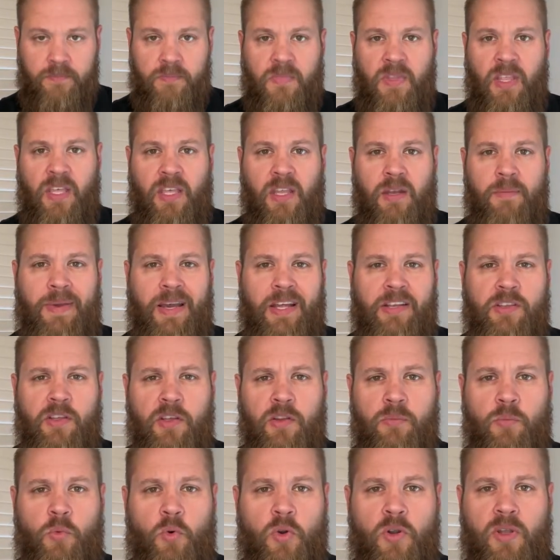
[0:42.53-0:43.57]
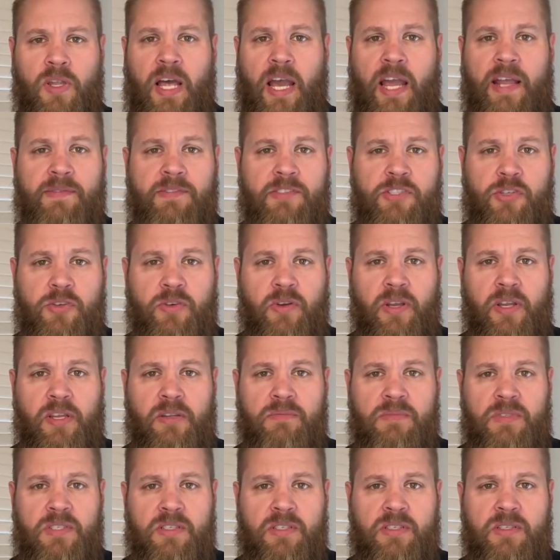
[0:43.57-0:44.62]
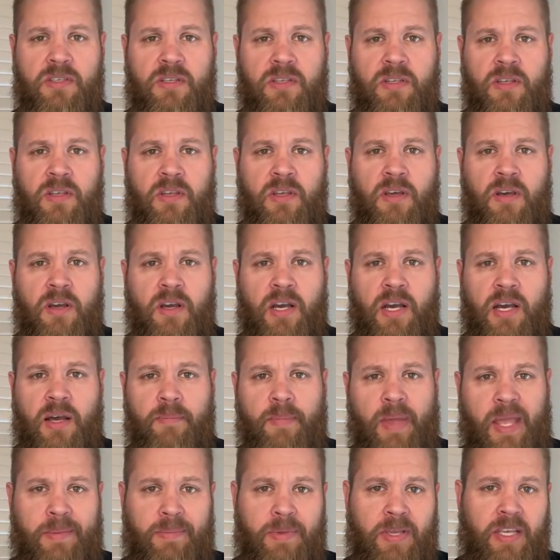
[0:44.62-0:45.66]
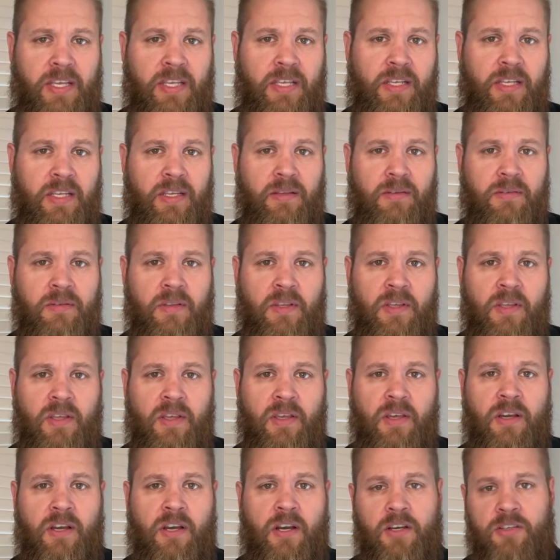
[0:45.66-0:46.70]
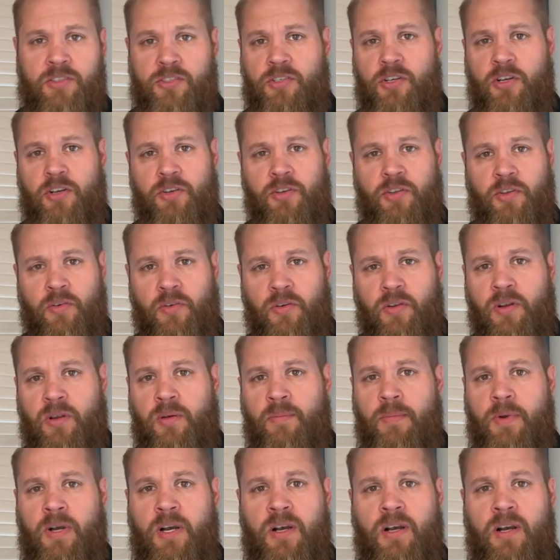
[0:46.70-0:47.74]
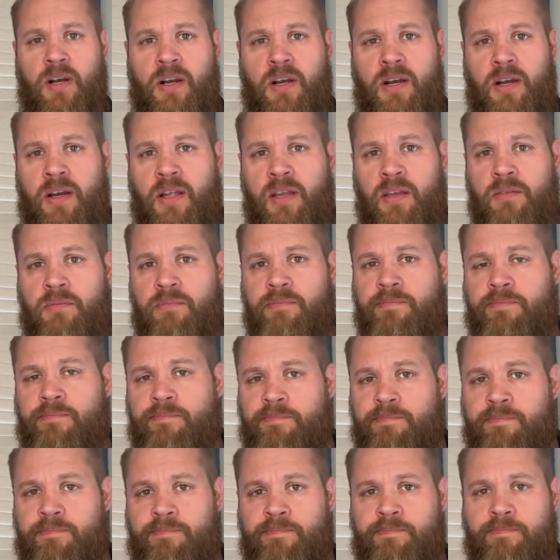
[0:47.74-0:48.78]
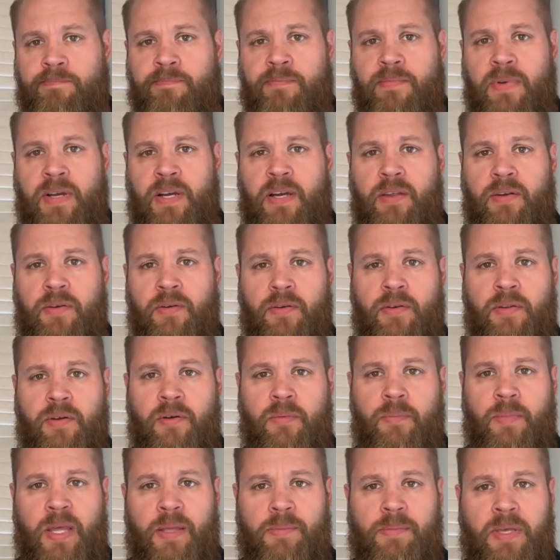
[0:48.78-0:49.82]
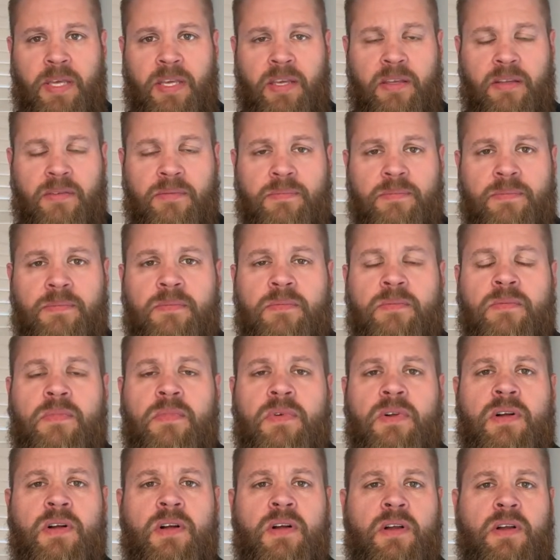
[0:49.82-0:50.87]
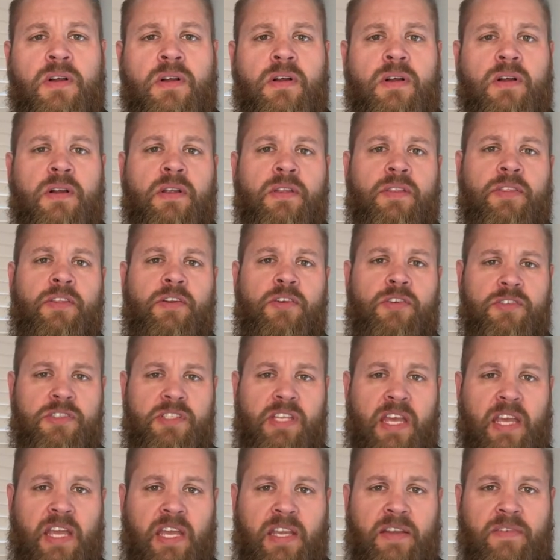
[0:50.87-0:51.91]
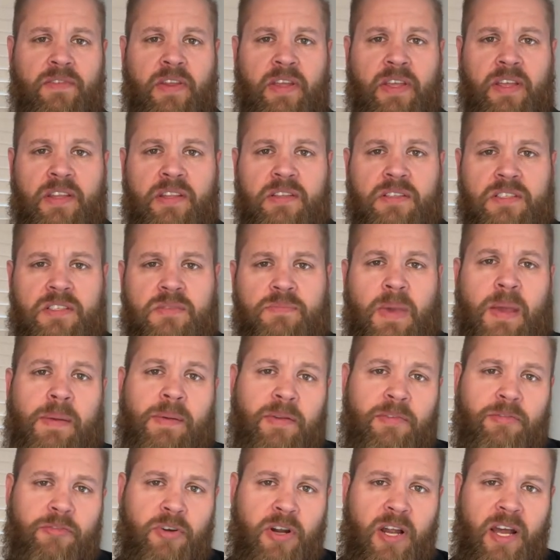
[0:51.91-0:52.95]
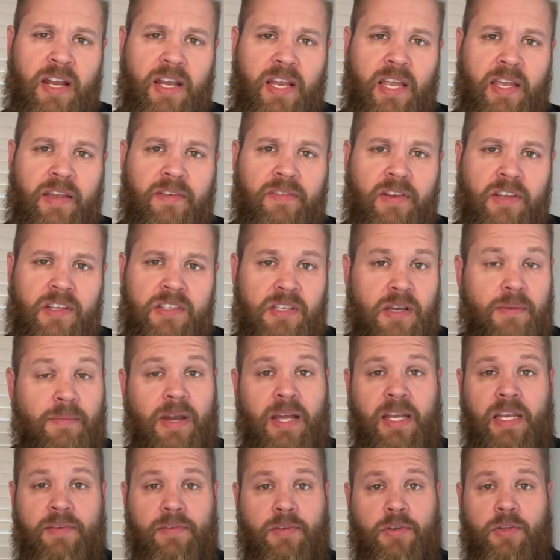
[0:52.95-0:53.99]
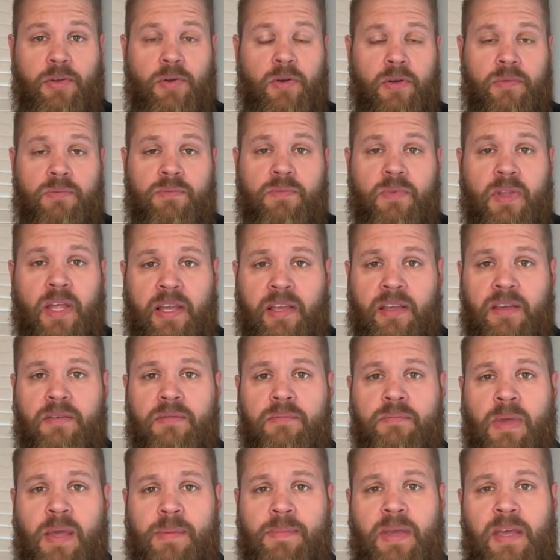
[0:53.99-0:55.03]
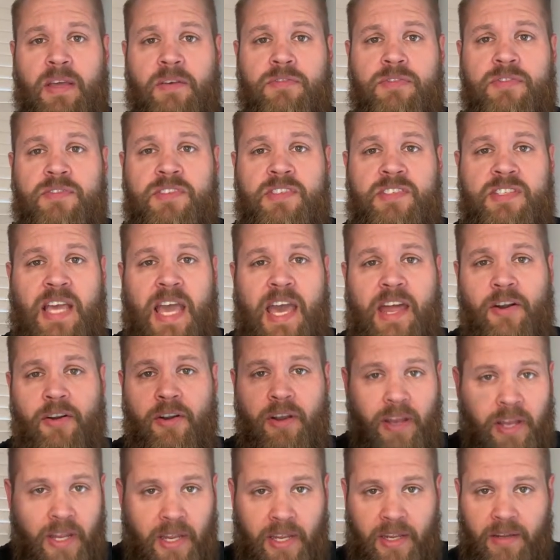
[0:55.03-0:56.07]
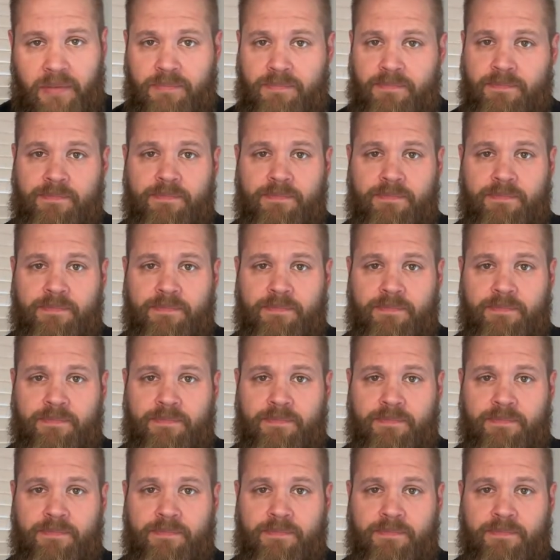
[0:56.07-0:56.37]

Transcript: Thinking about doing more live streams. Uh, maybe I'll start doing them on, I don't know, maybe Thursday evenings, maybe Friday evenings. I might even do a like maybe a Saturday